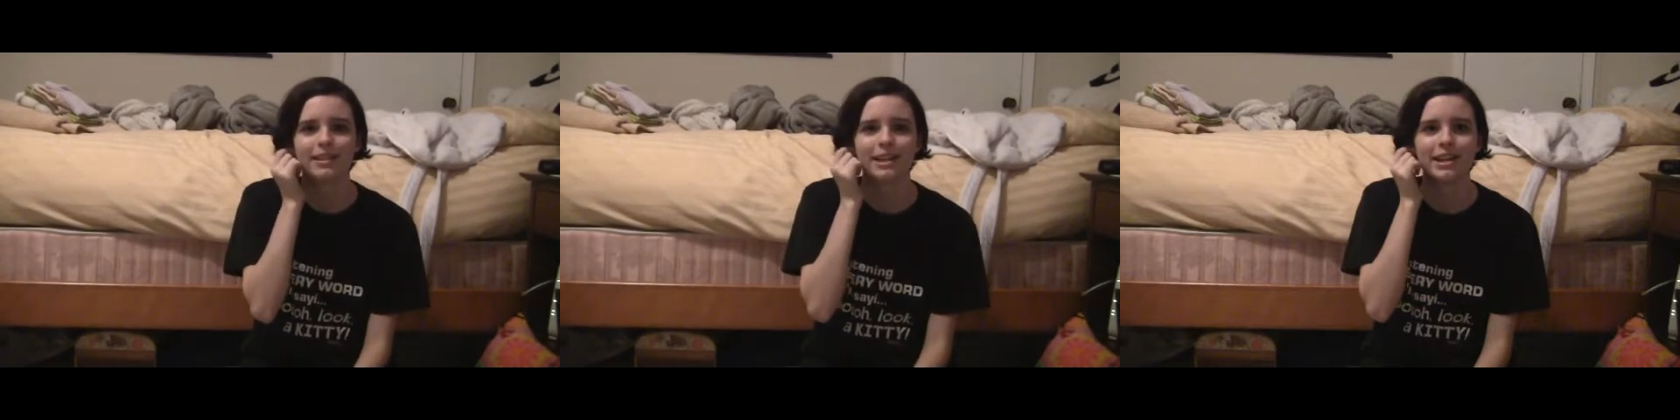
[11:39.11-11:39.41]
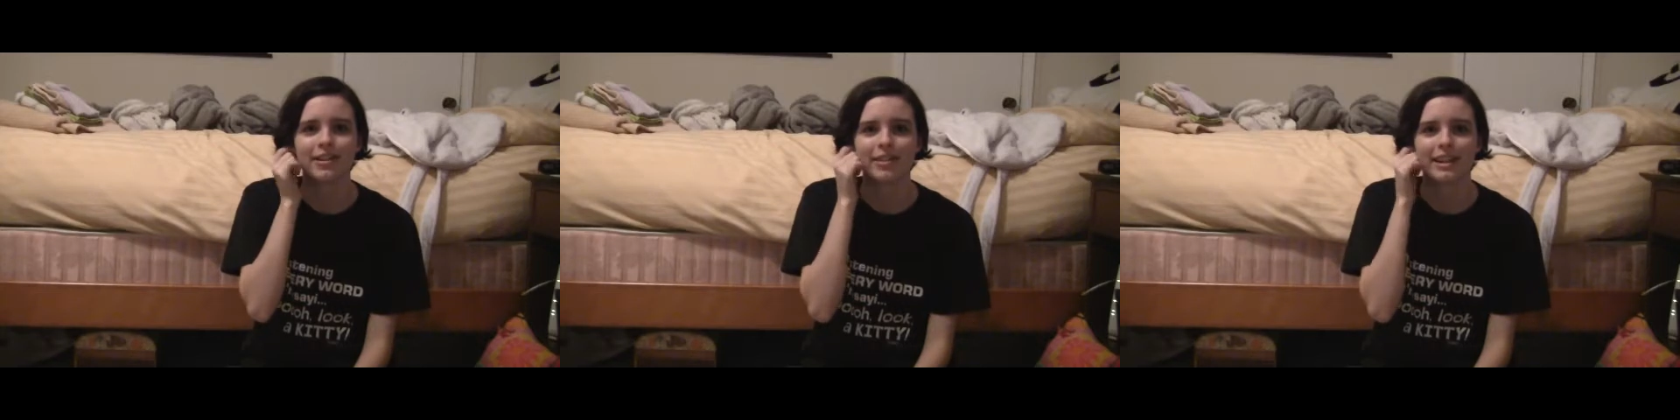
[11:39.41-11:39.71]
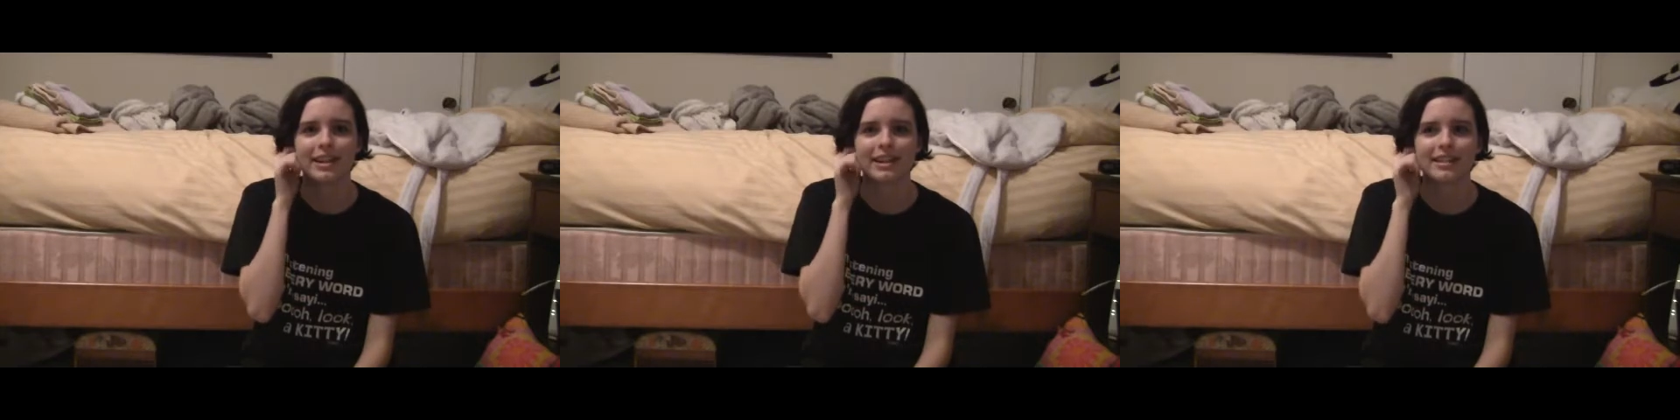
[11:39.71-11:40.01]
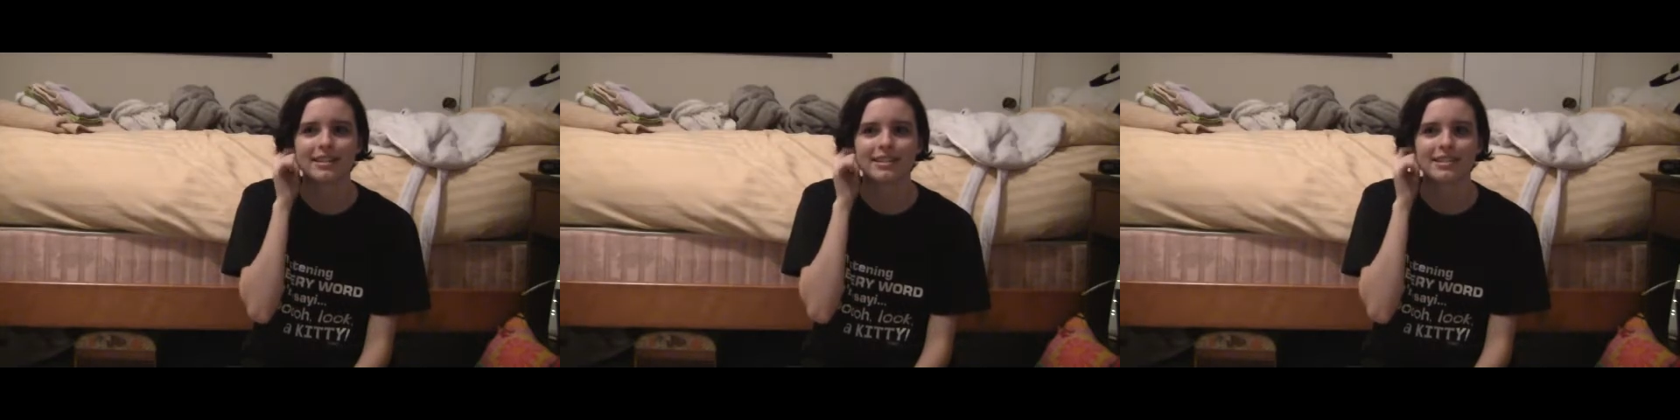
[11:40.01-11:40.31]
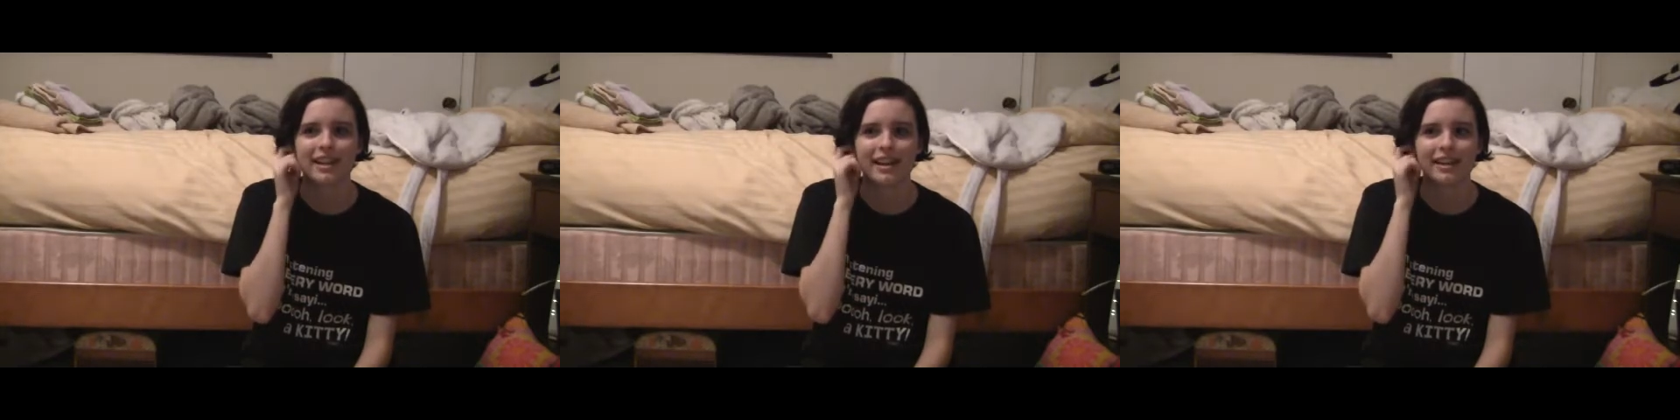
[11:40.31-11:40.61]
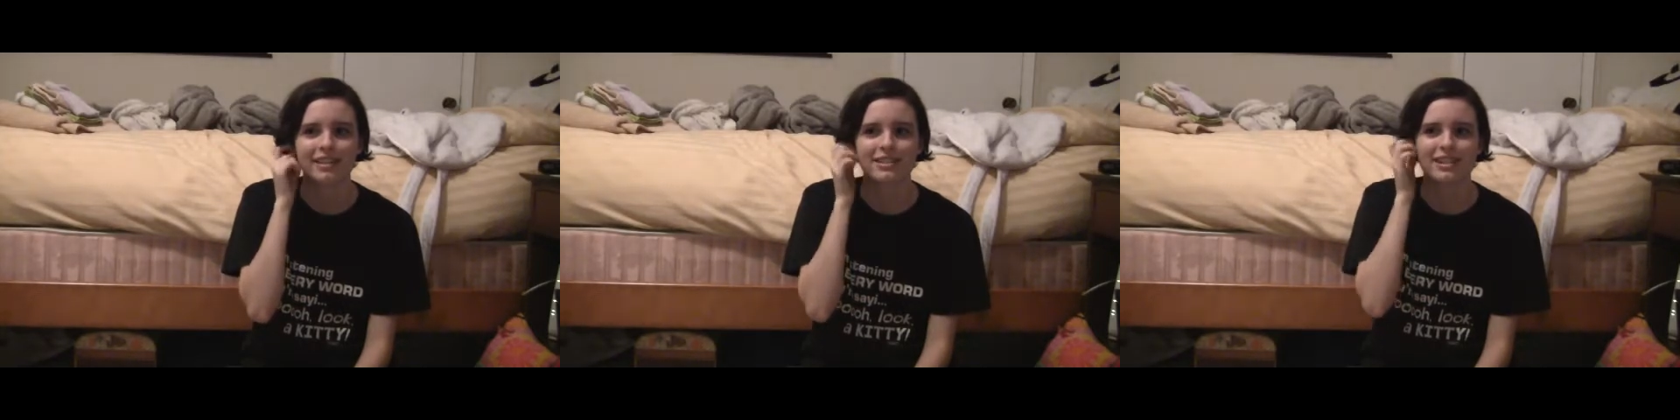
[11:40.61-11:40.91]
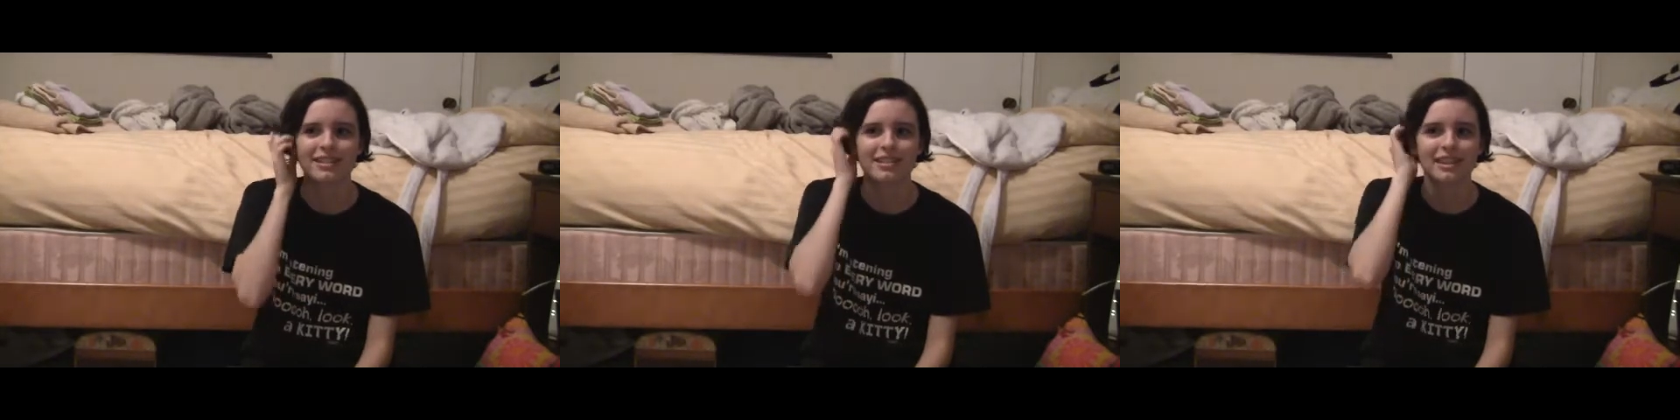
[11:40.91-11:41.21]
earrings that are
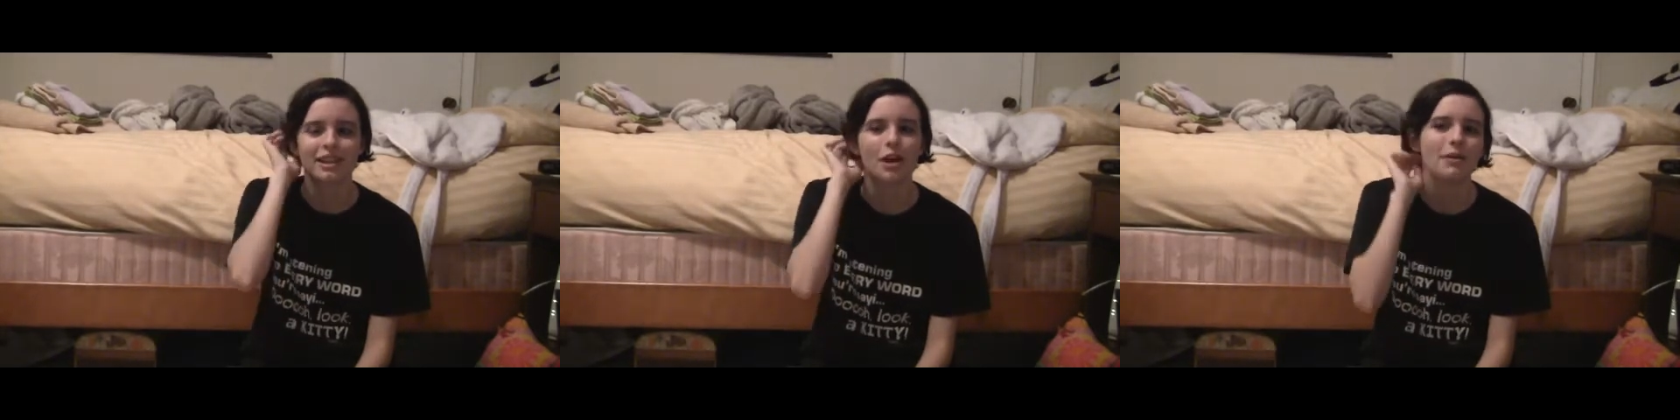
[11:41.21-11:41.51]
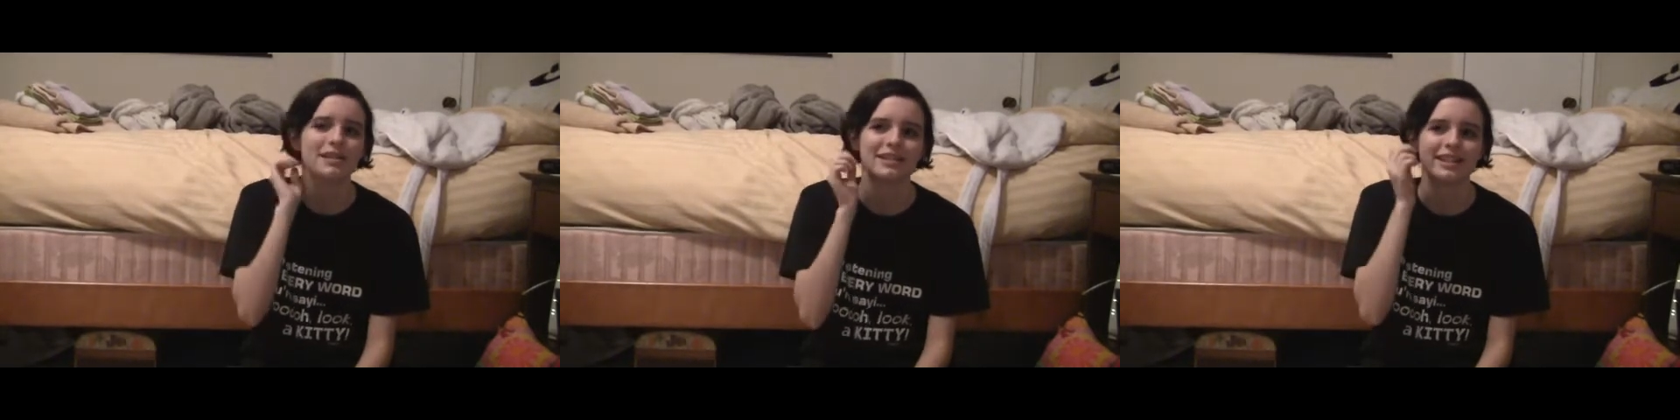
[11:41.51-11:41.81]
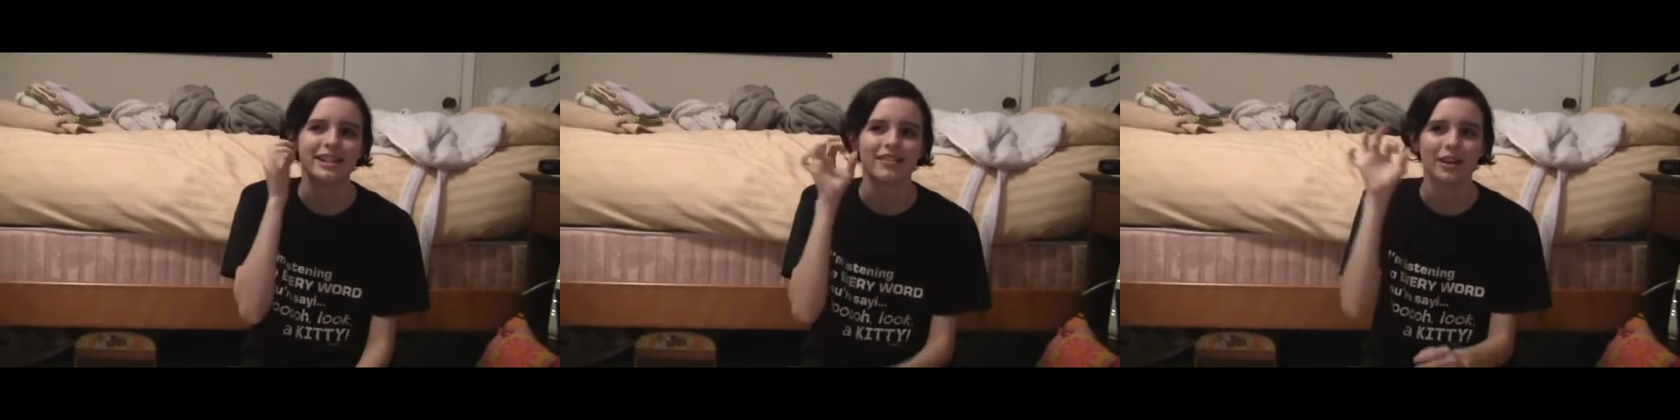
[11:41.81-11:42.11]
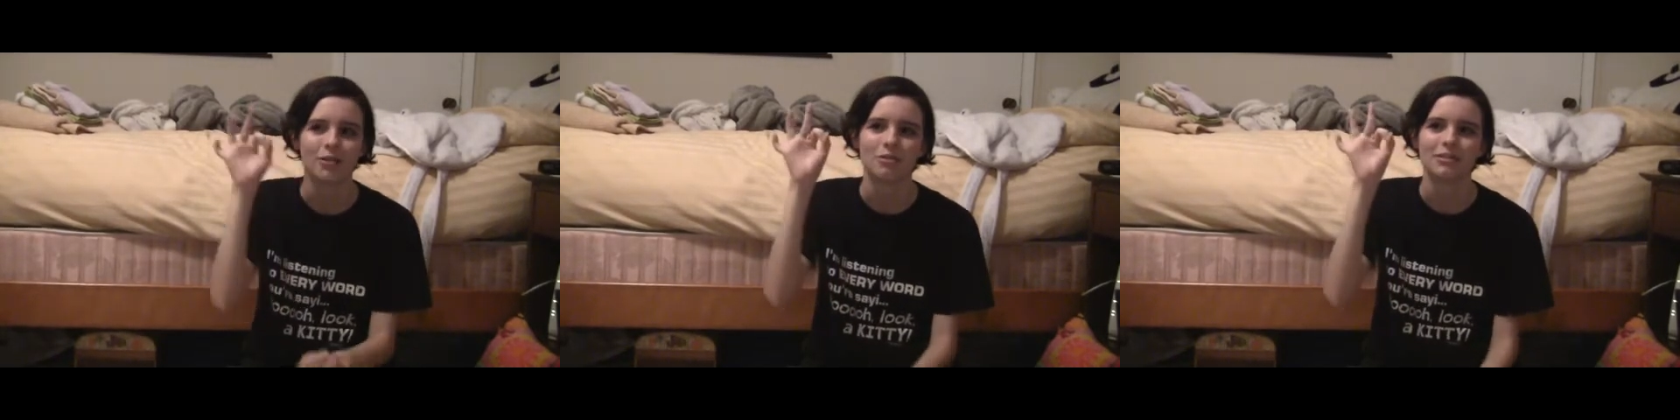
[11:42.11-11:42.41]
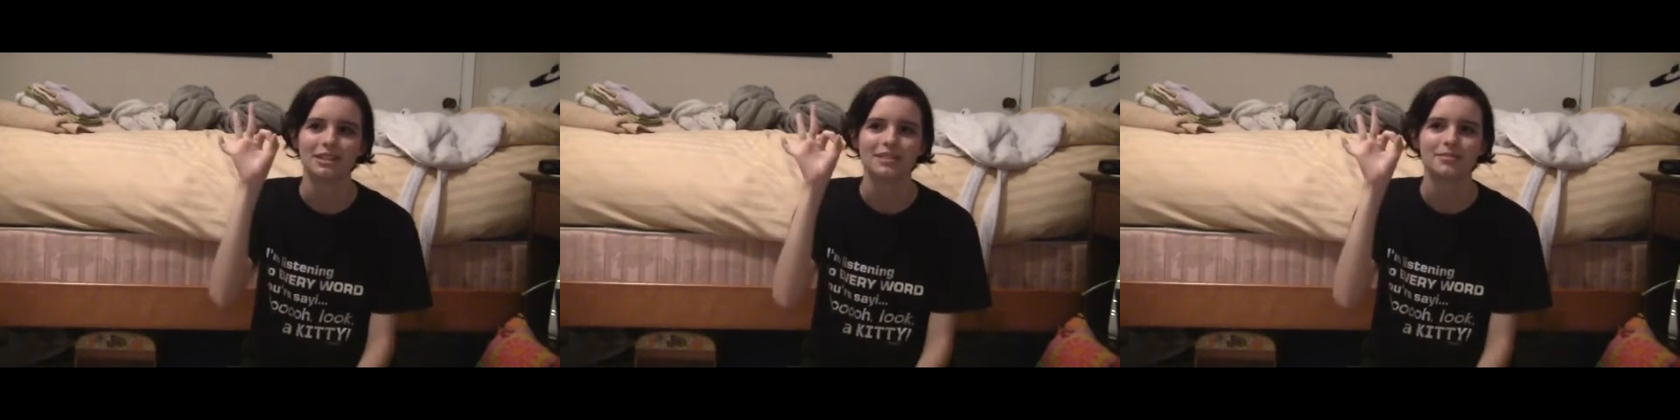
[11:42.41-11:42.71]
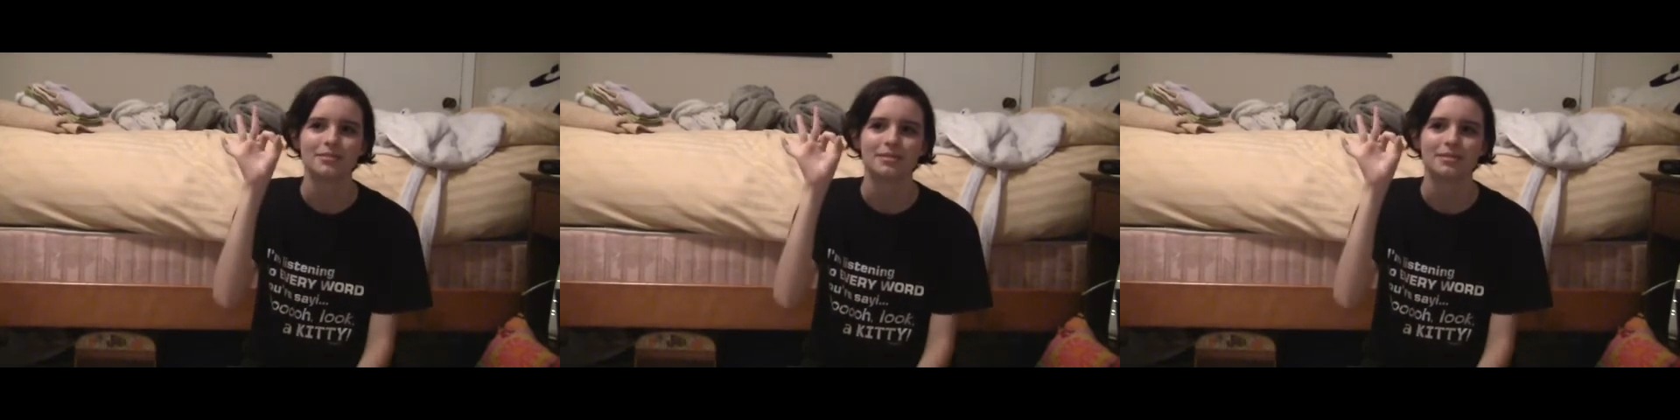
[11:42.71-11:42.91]
just, they go in your ear and they hold it.